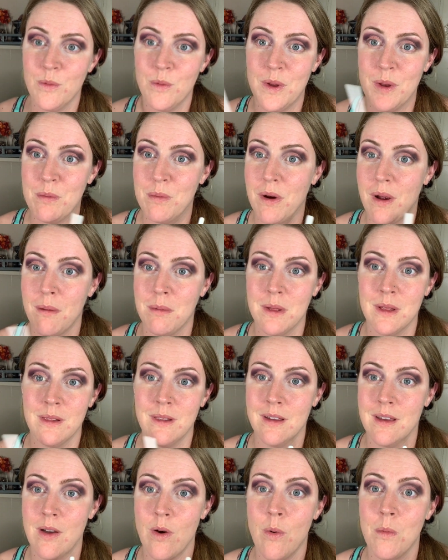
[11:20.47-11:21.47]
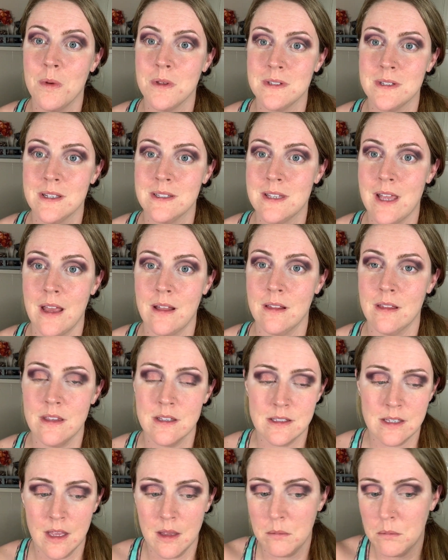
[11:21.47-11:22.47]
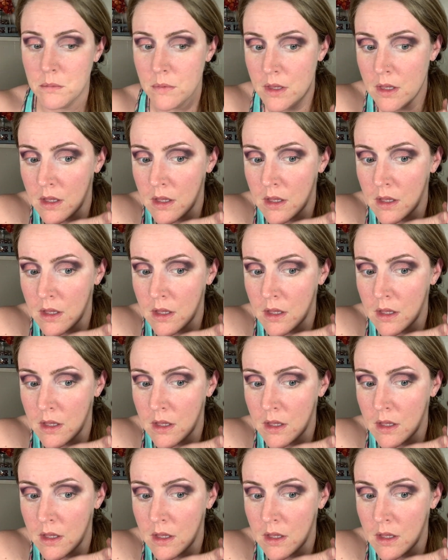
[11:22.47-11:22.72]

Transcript: we'd probably look almost exactly the same.